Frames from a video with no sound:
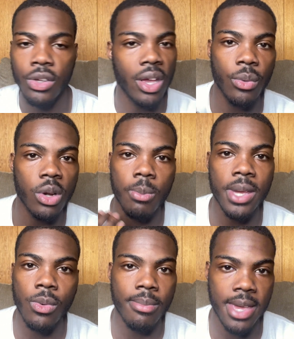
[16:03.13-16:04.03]
You ain't want to
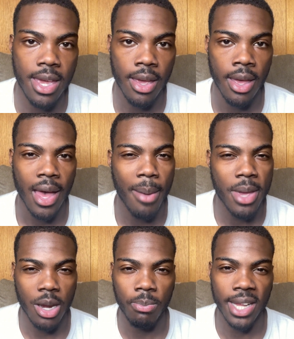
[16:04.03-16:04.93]
be with me. I
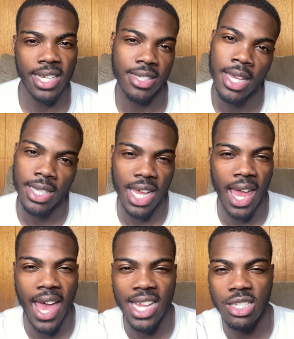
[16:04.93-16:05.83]
made a place that
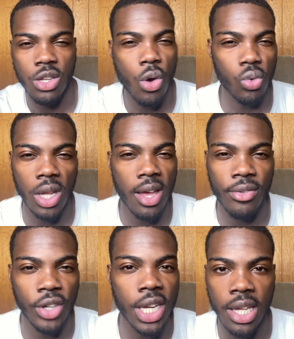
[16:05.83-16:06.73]
has no
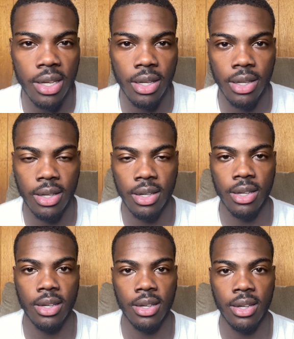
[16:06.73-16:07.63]
love in it.
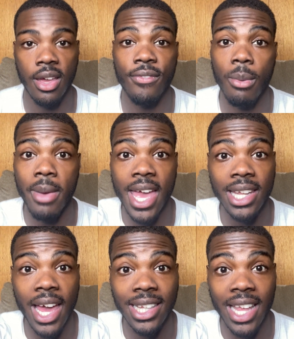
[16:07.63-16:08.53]
If a
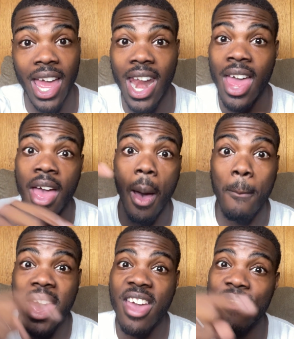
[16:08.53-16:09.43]
man like that, a
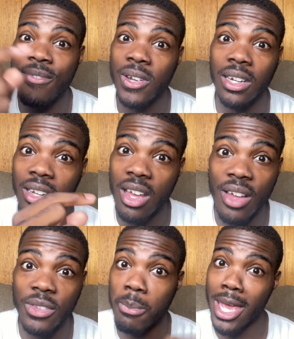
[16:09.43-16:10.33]
man full of
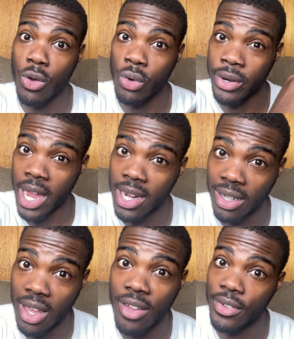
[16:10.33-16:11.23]
love, the man who created
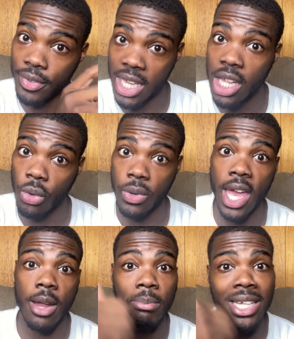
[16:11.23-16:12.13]
love, if he can
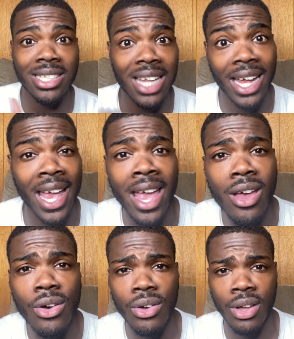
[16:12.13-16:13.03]
create a place like
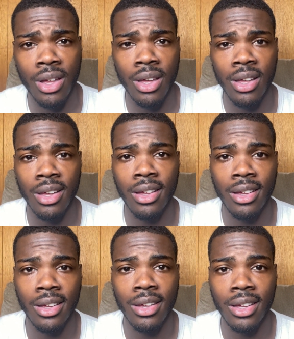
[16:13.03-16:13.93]

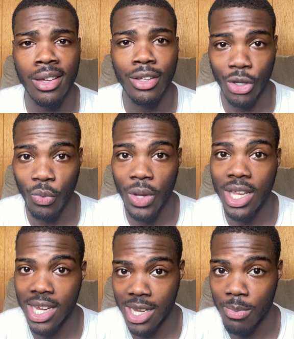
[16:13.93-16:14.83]
hell, you
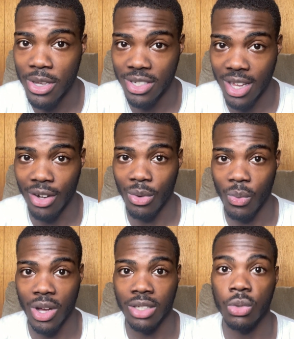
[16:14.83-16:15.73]
really need to be scared of
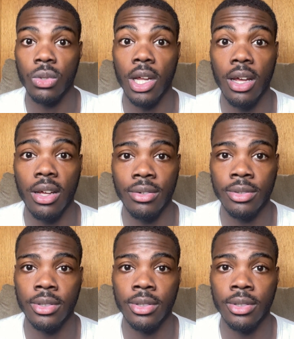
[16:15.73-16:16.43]
ones who love.